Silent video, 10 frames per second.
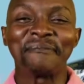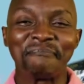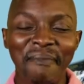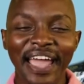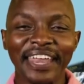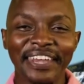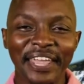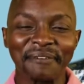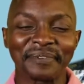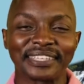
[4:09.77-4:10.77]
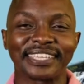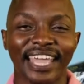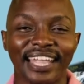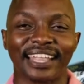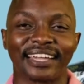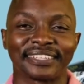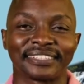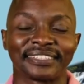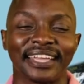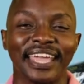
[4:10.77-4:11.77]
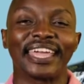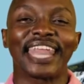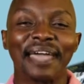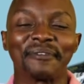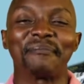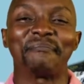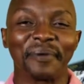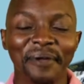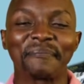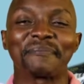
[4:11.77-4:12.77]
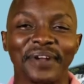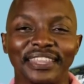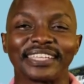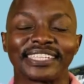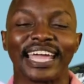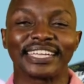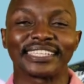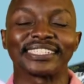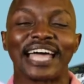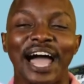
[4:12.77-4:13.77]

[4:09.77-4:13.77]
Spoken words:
my name is Ketha, and I'm a Big Brother Titan